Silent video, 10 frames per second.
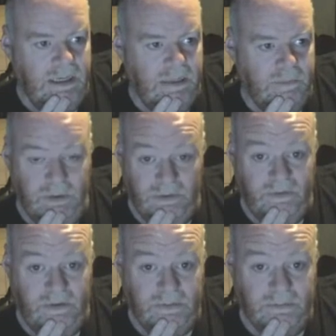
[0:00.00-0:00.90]
Both
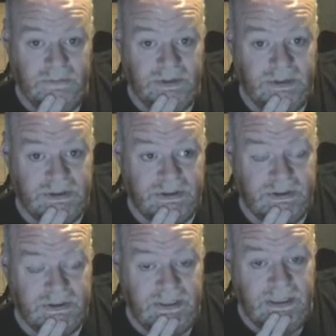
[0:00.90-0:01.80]

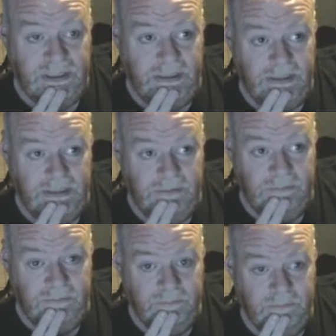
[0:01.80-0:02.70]
films.
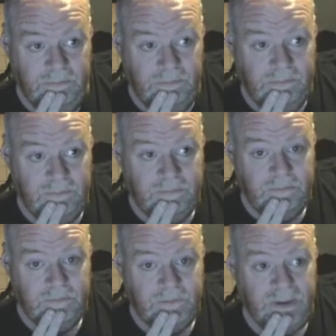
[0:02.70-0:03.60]
Trying
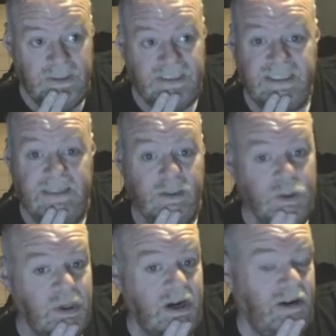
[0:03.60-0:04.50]
to understand the
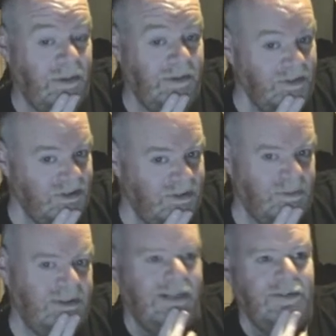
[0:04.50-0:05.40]
hoo-ha about those
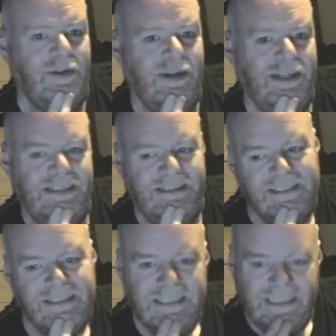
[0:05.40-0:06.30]
films now. Why the
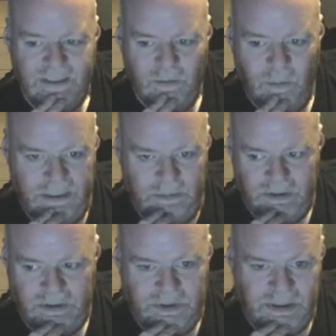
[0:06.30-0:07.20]

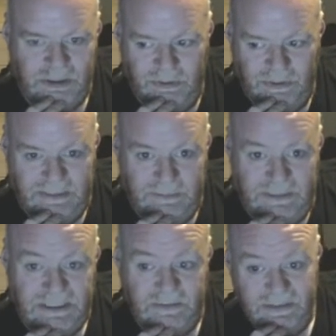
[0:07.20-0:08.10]
budget was so
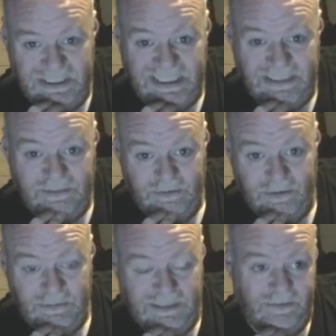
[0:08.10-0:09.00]
expensive on the second
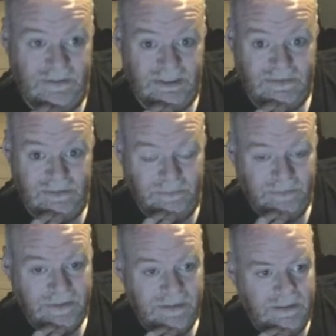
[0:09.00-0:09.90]
film than the first film.
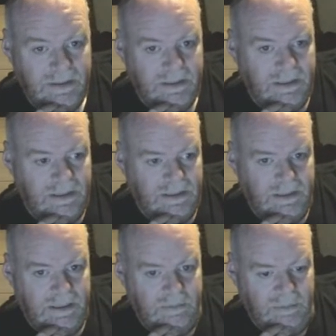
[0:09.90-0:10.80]

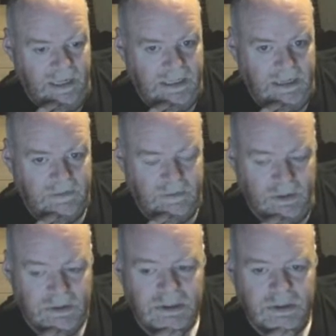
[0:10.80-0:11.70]
And I've
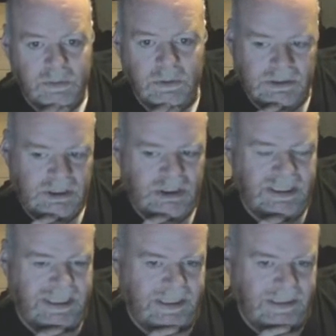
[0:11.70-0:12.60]
also watched
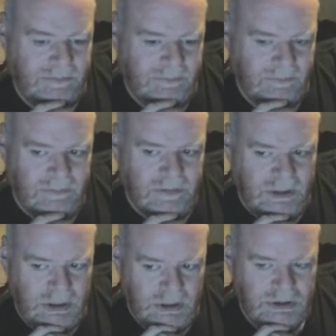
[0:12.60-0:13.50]

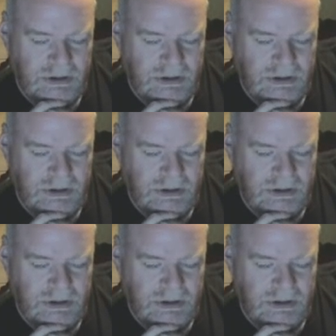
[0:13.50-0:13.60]
YouTube.